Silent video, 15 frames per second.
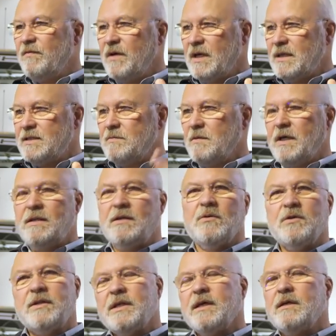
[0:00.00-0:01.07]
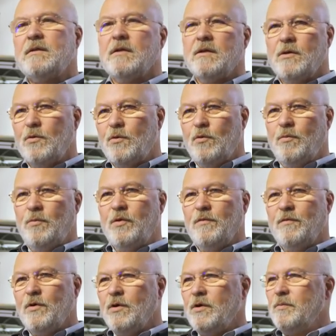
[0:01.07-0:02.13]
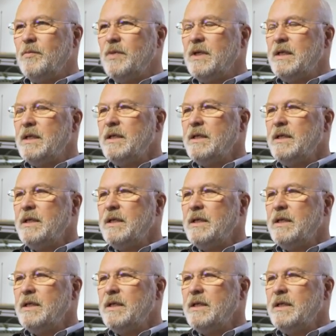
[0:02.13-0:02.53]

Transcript: and third so many times.